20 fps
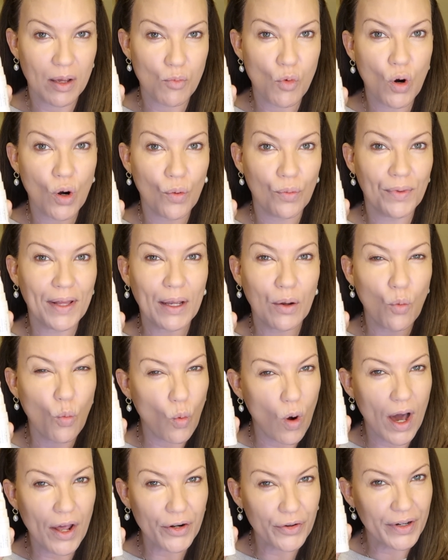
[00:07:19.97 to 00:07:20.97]
more like
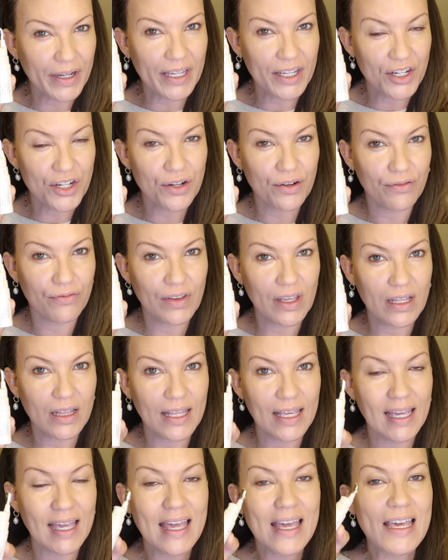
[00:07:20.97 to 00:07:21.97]
watery-ish
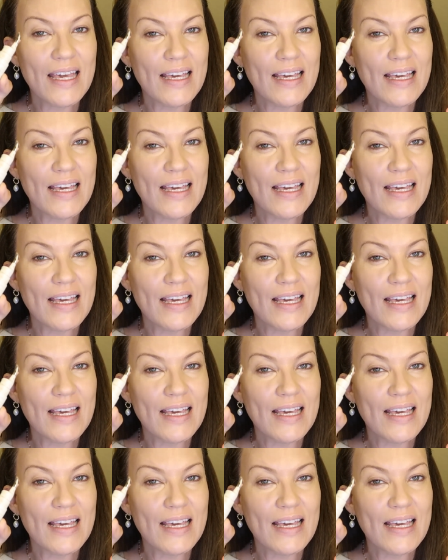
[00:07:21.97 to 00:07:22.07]
feeling